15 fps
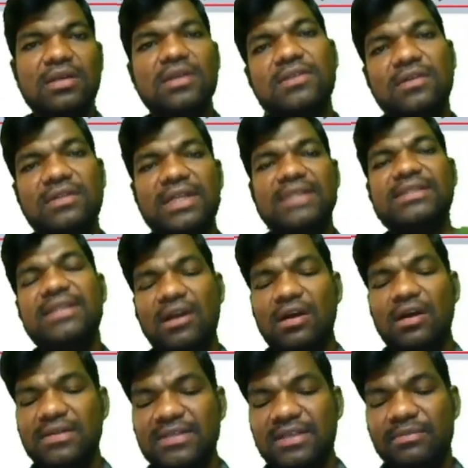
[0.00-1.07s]
So that's the
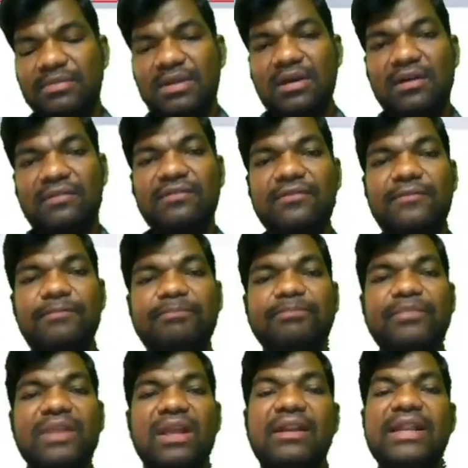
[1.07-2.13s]
concept of
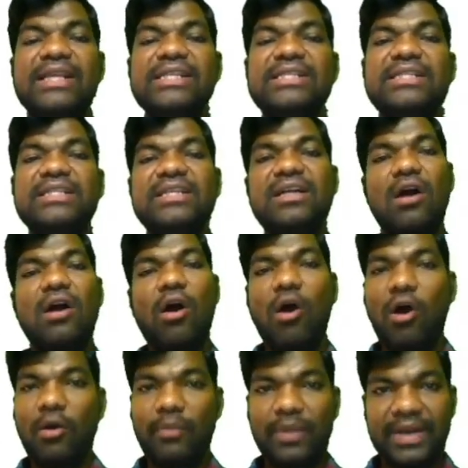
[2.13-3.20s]
list
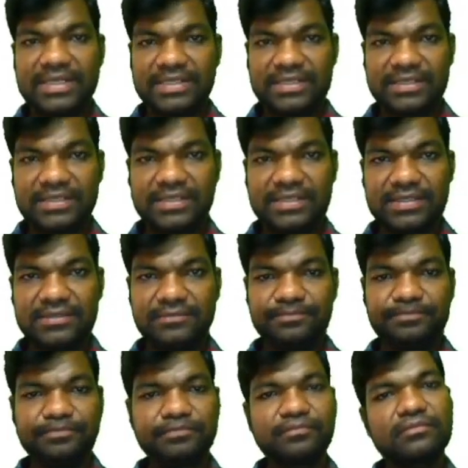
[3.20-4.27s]
operations.
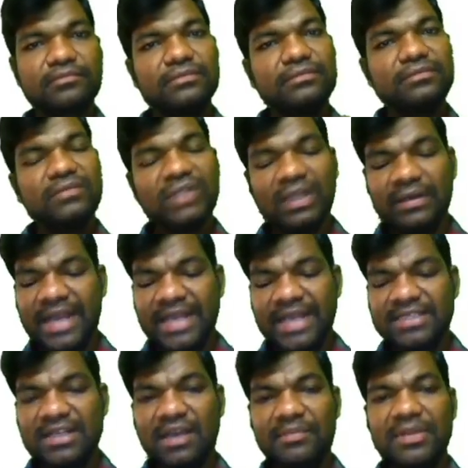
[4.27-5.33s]

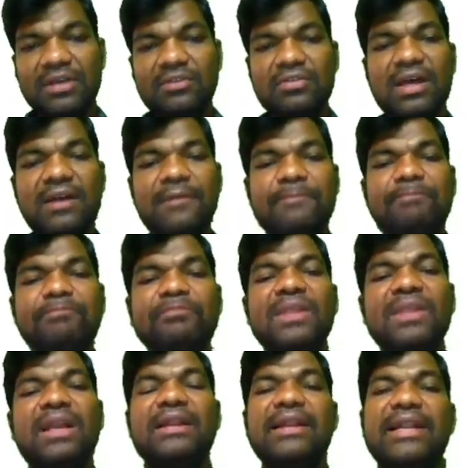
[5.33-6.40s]
Next, coming to the
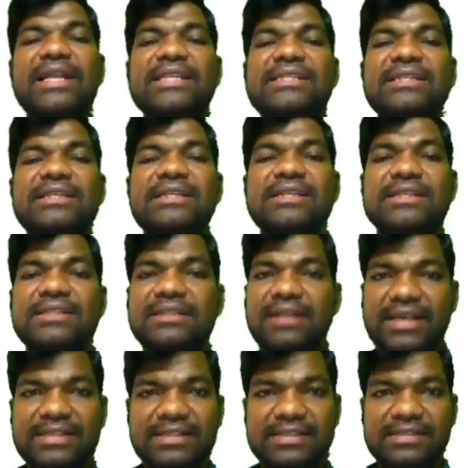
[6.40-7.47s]
list
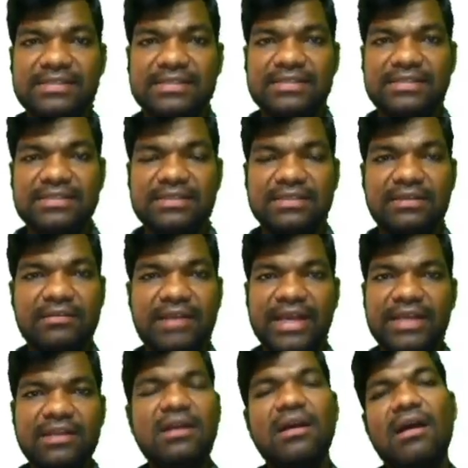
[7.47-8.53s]
slices,
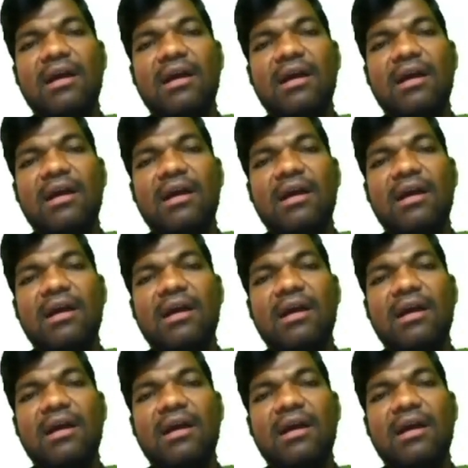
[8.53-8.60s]
right?